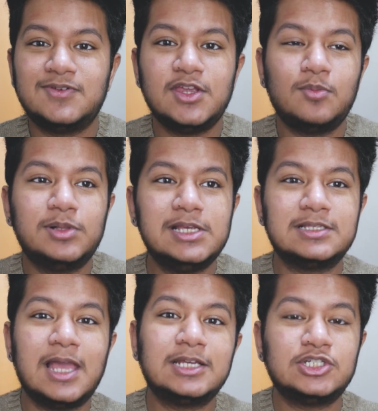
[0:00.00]
video, please
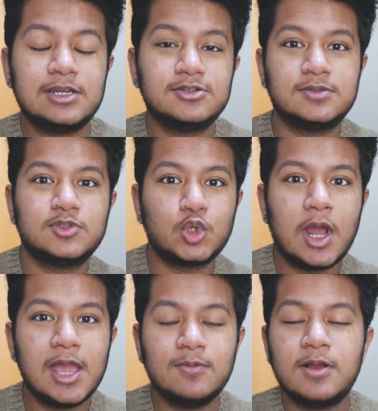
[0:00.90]
like, share,
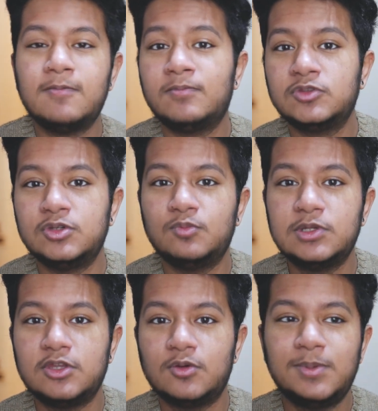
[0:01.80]
subscribe to
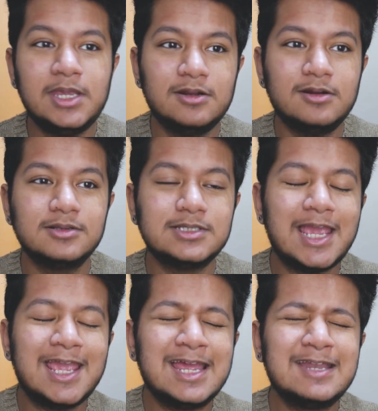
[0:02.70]
with your peers
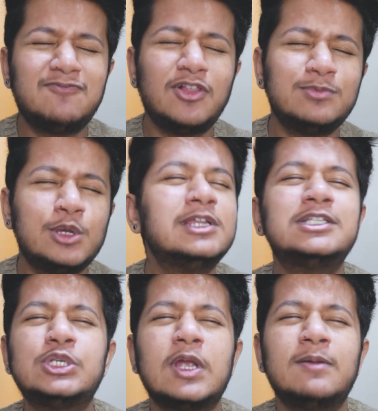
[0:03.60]
and follow me on
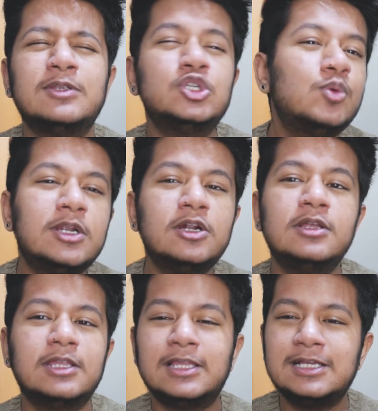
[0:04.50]
Instagram and Twitter.
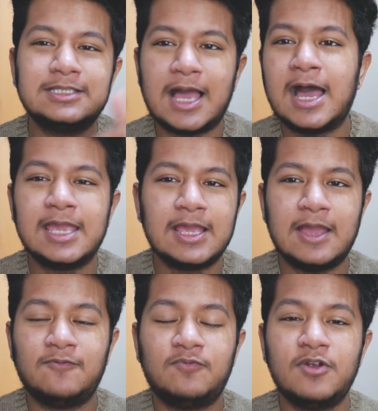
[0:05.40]
The links I
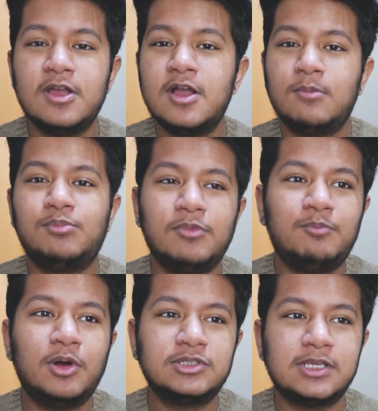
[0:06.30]
have
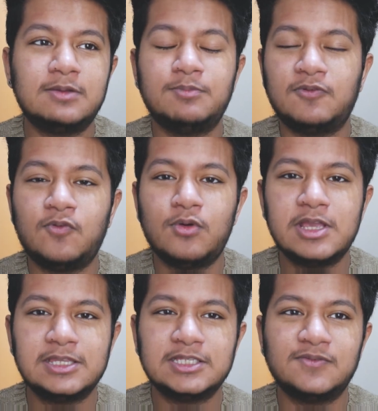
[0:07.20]
posted before
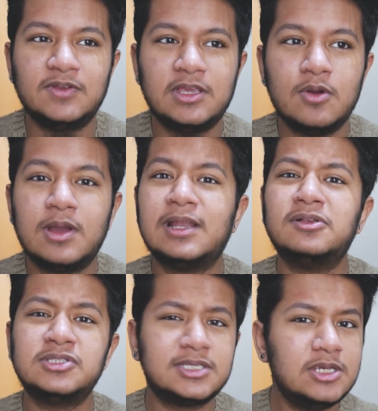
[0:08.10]
in this video, and I'll
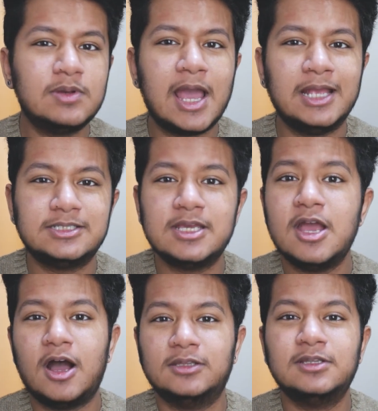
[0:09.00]
see you guys
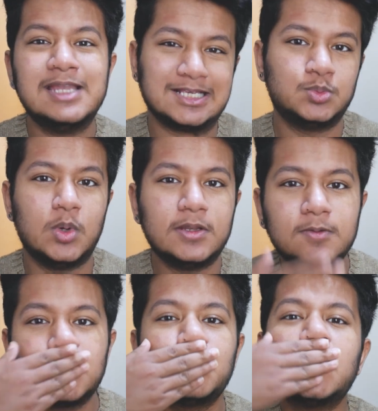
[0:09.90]
on the next one.
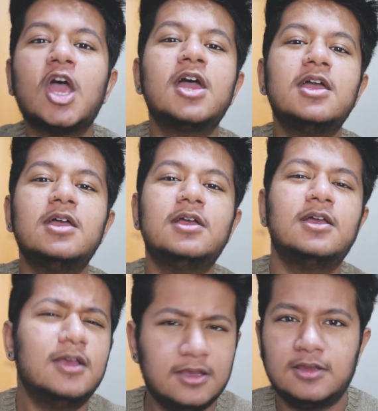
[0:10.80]

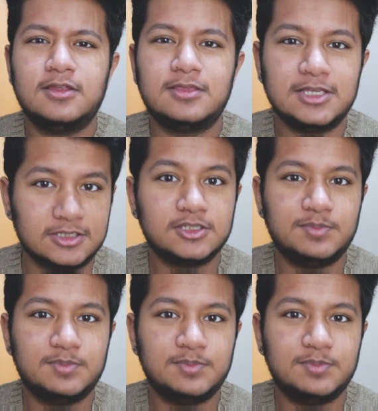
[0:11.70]
This has